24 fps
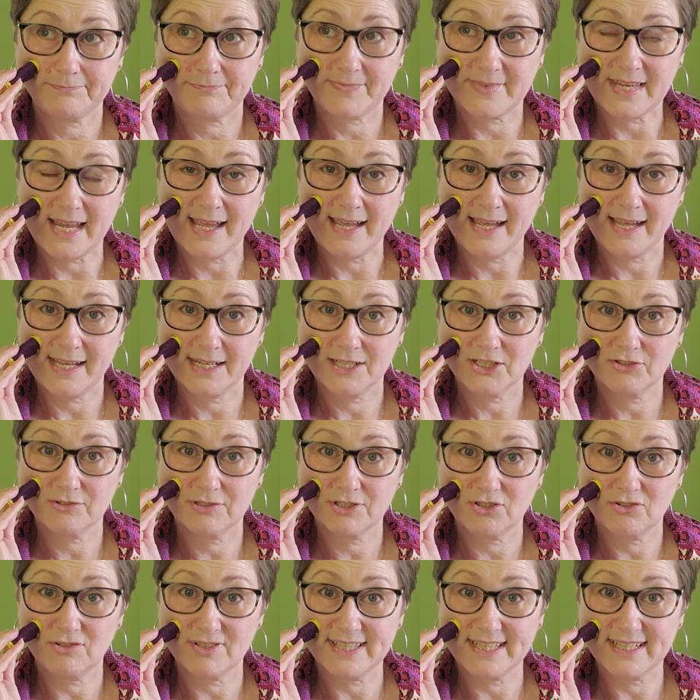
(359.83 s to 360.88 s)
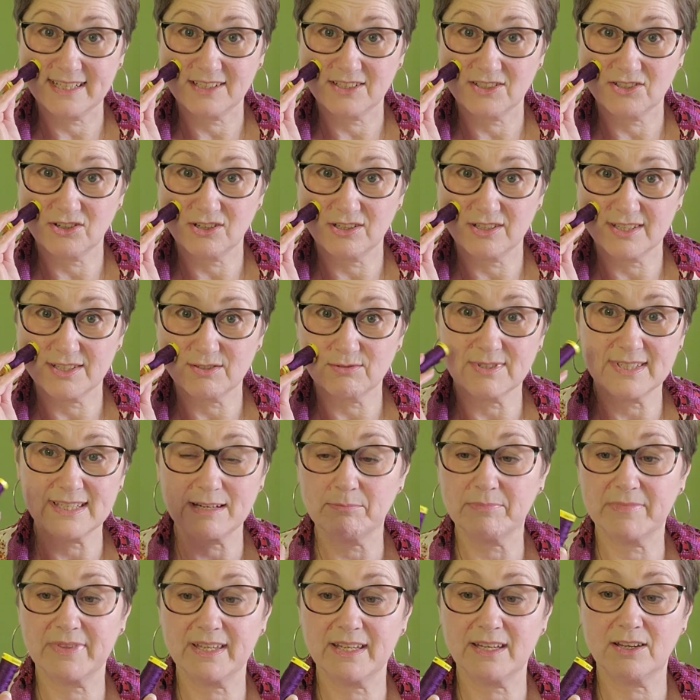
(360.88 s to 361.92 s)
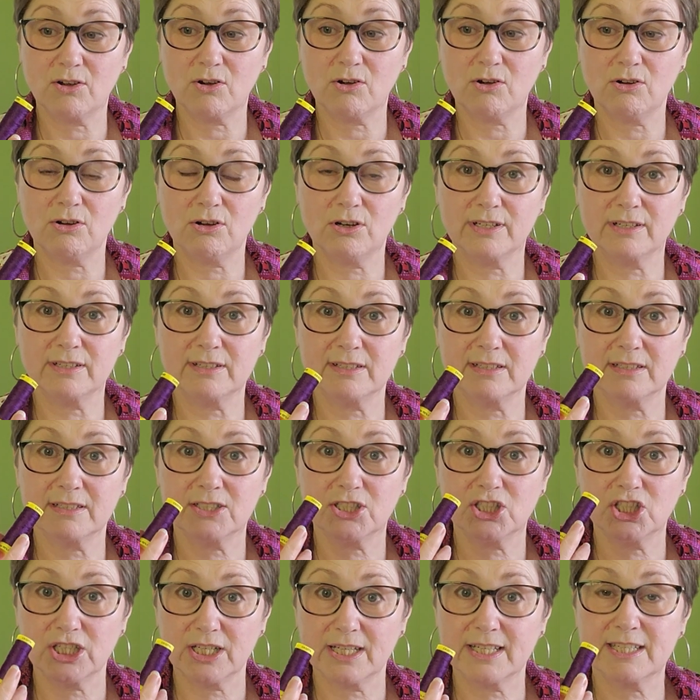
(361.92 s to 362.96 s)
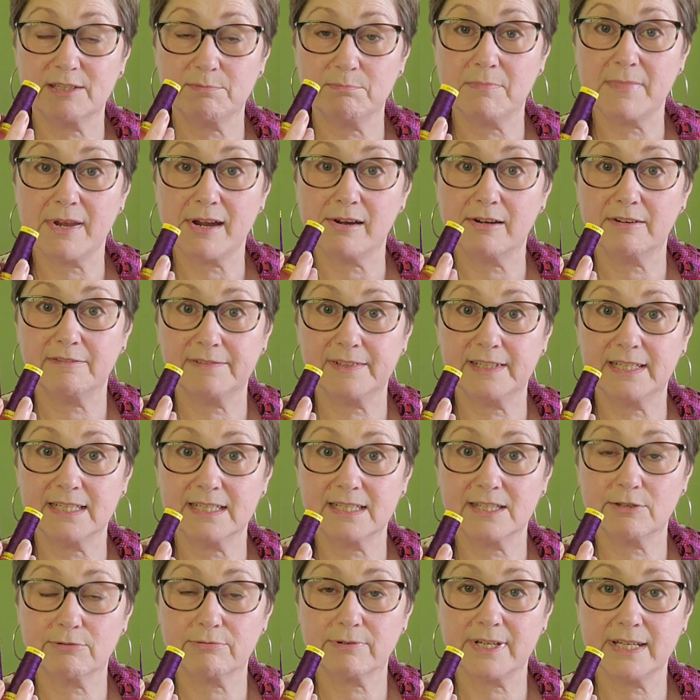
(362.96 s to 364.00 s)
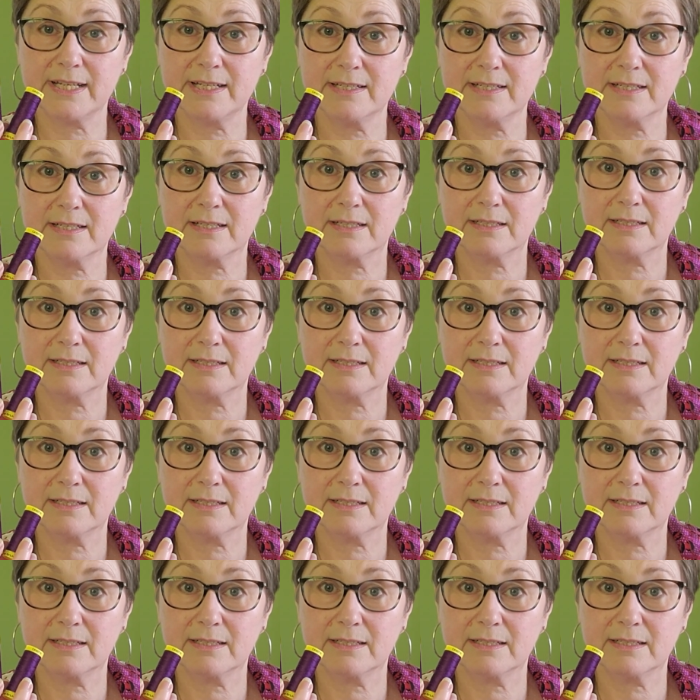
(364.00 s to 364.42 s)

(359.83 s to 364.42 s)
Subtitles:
$100 New Zealand dollars or something on just Mariflex thread